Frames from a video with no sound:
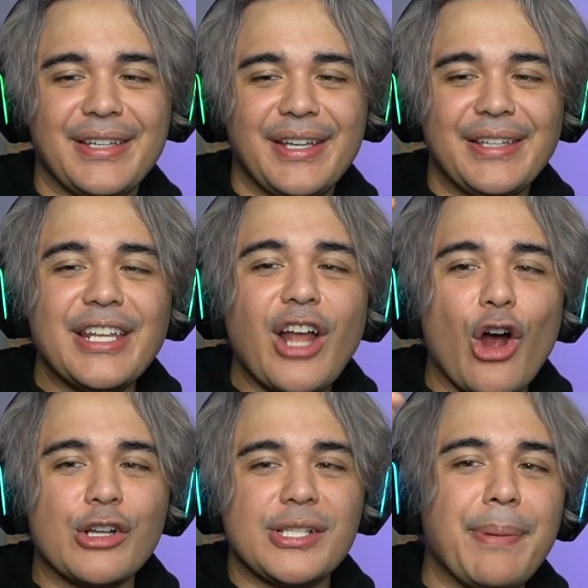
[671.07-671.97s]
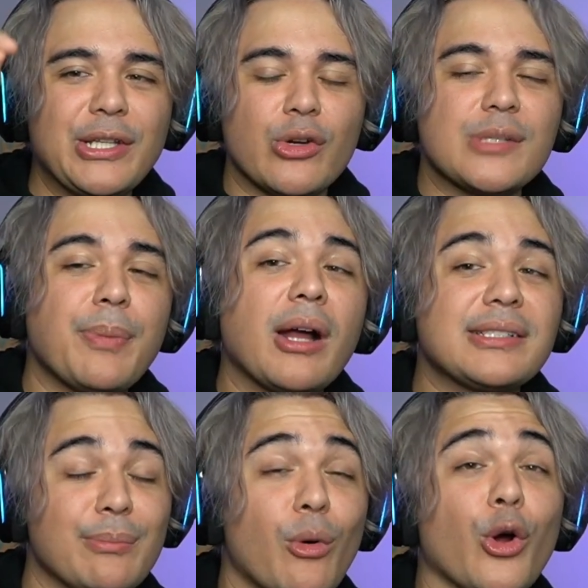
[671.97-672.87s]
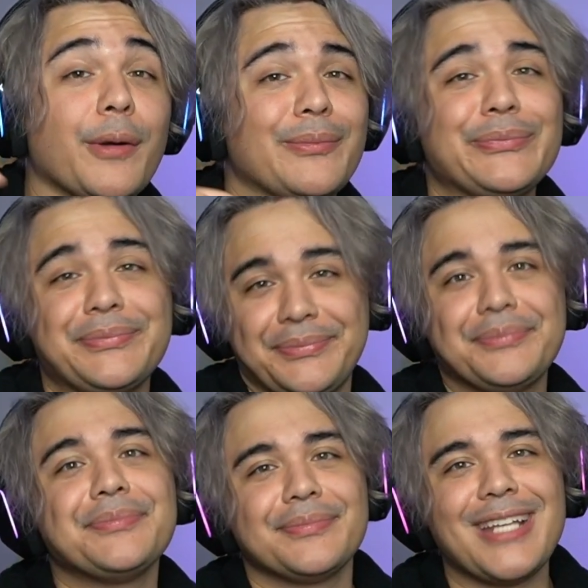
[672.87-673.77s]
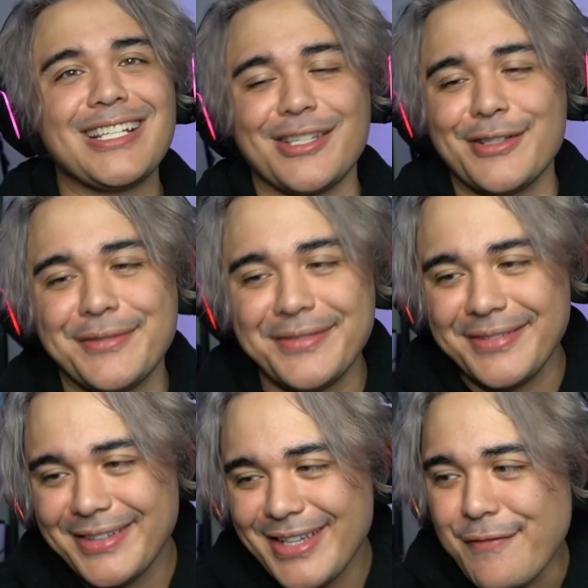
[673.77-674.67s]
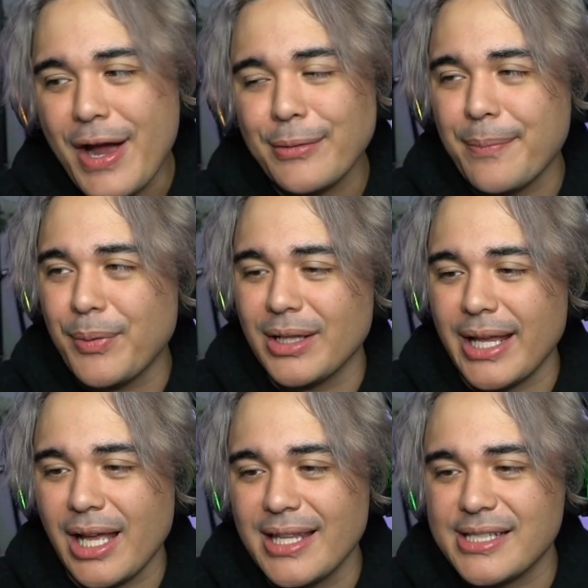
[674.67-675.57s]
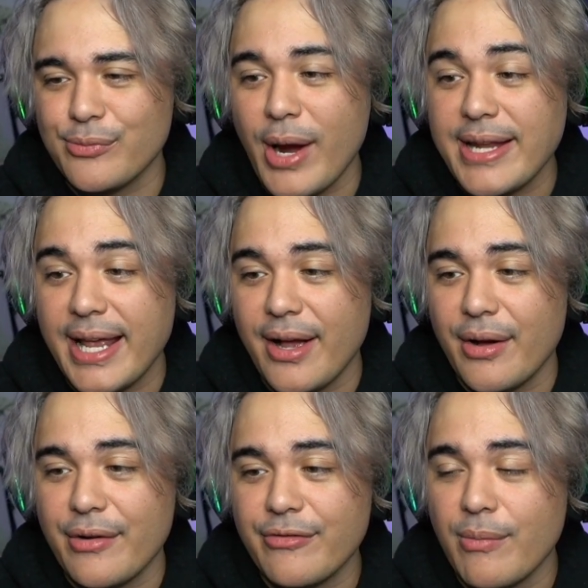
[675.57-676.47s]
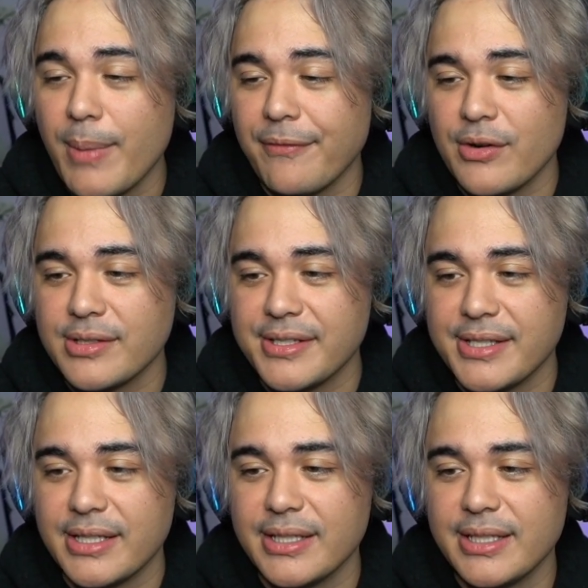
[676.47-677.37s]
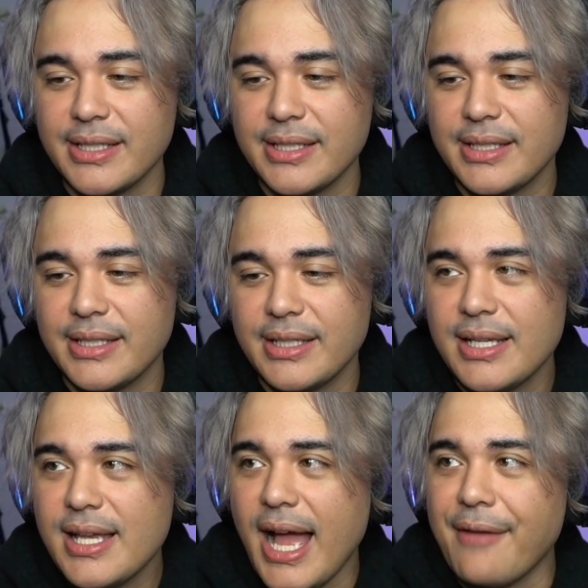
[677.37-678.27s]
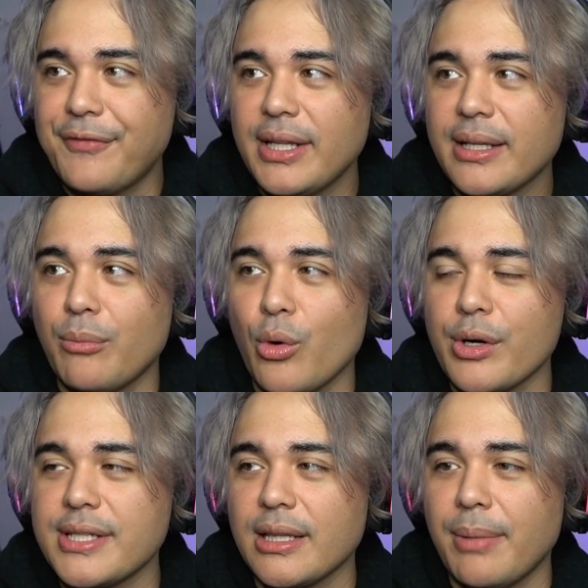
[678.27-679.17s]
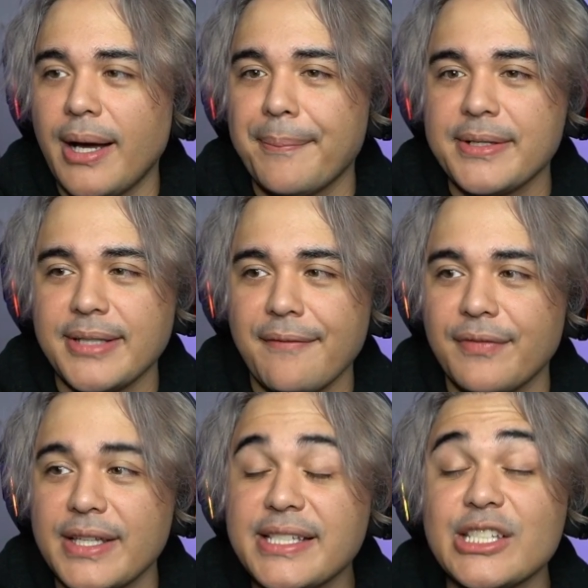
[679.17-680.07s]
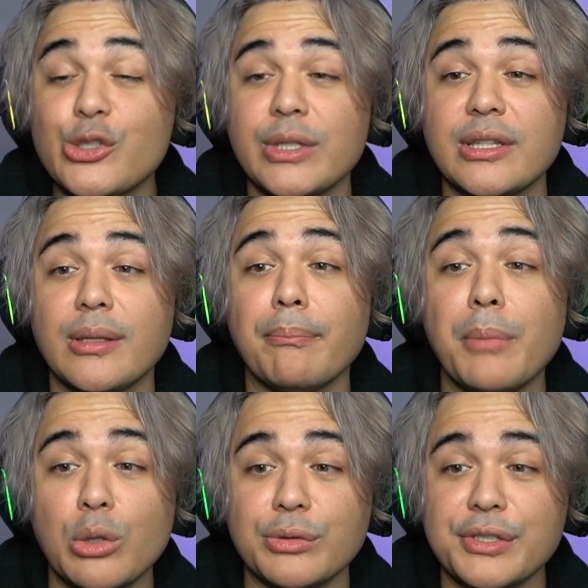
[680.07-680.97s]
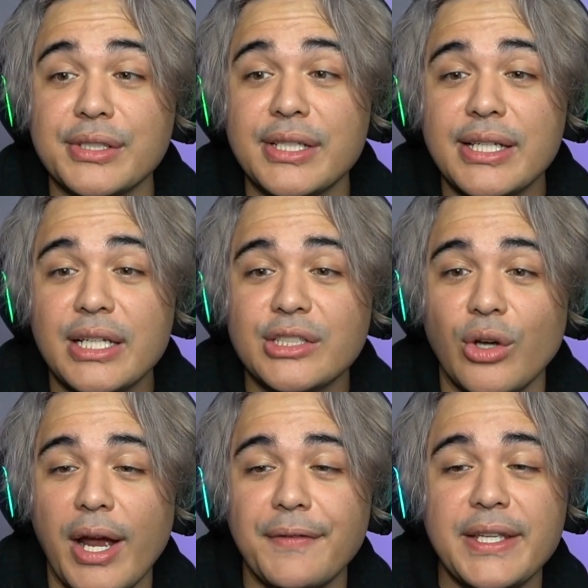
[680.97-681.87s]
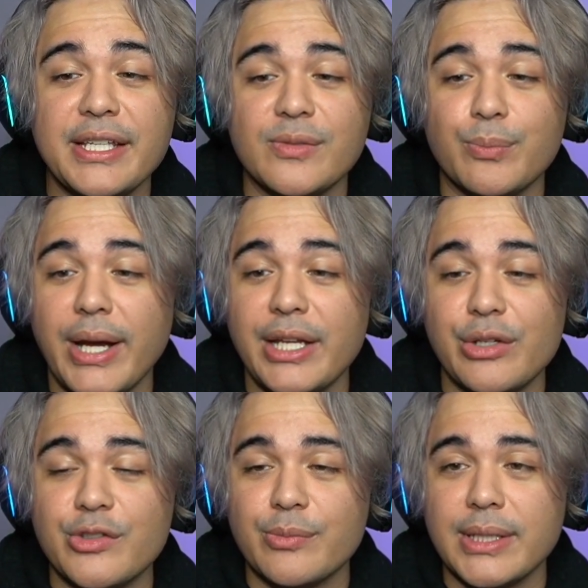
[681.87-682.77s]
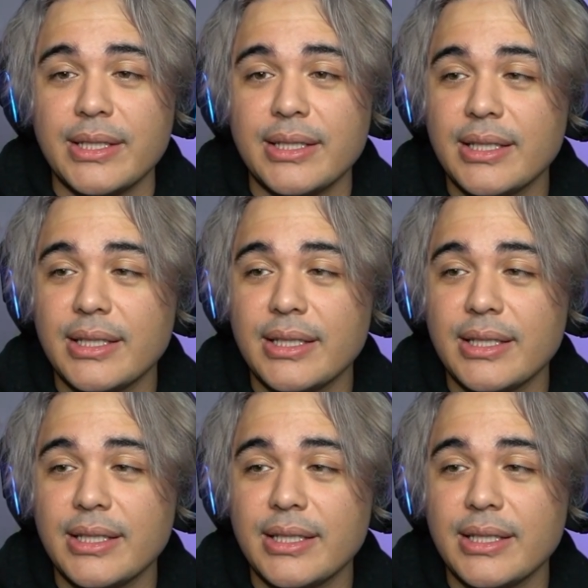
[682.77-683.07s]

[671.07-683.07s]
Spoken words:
Then arson, Pandora's box, and more. That's it. If I were to put it like a list right now from my first listen. I feel like more is at the bottom because I've listened to it the most. So everything is brand new to me.